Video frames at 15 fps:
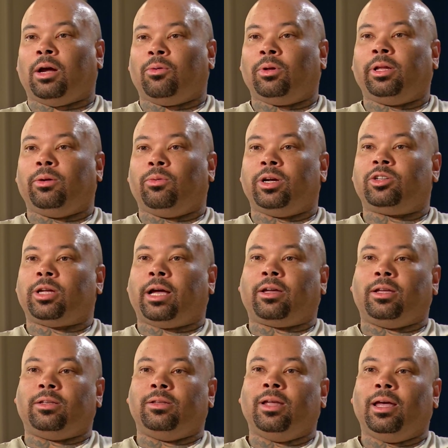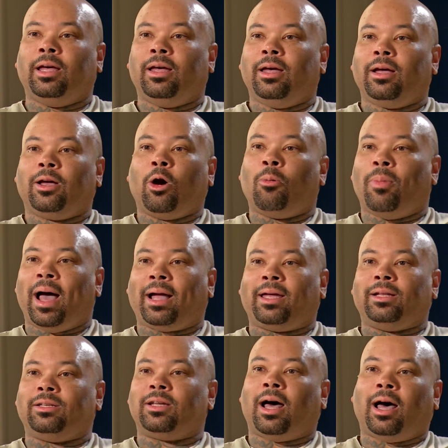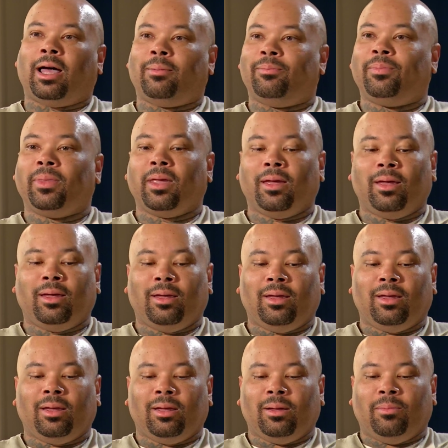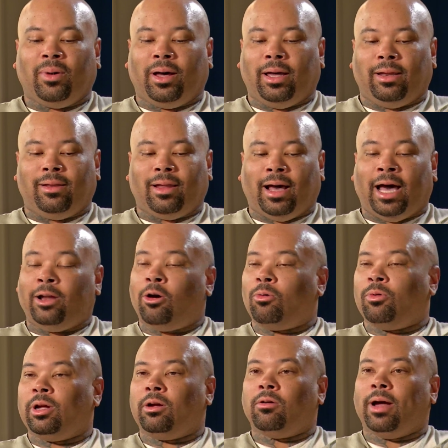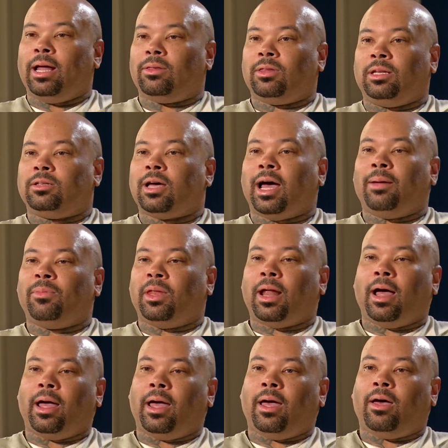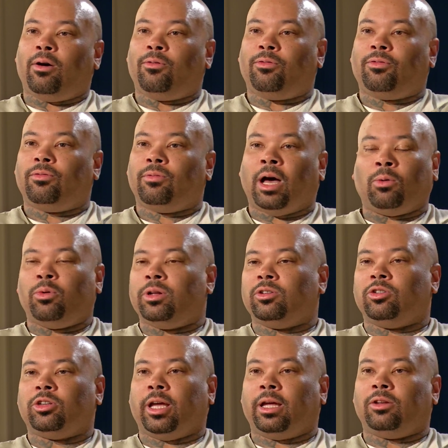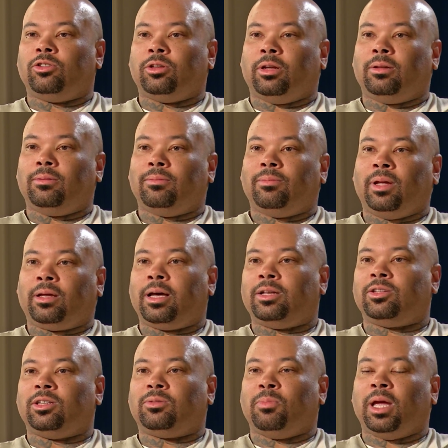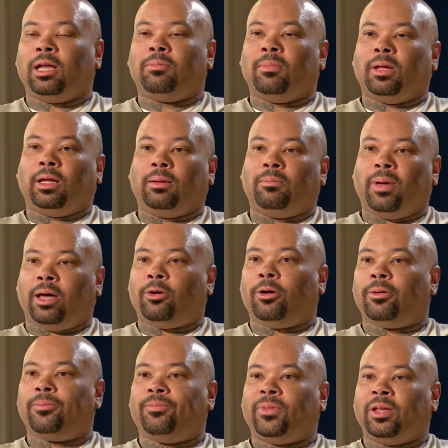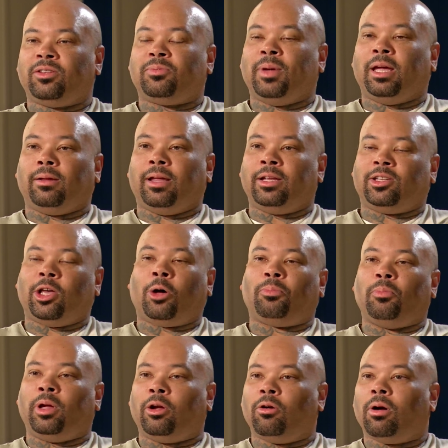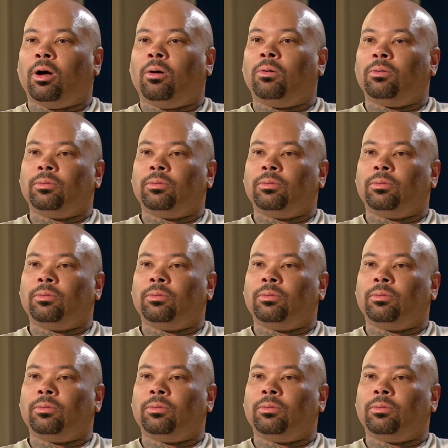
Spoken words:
I really wish I could go back in time, but I don't regret the time that I have. I wouldn't change it because it's made me better. It's helped me grow.